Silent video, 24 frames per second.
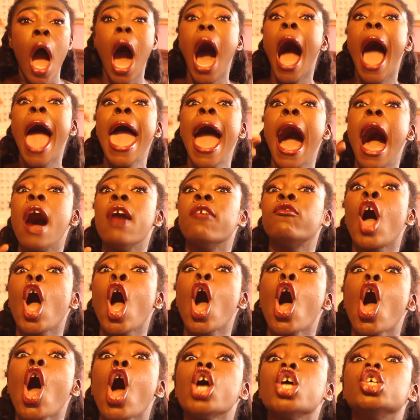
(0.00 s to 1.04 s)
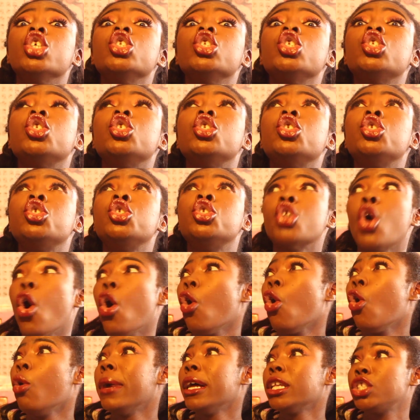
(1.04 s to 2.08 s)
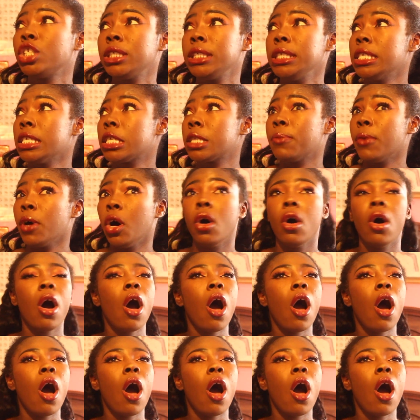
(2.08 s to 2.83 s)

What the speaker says: I have so much tea to spill.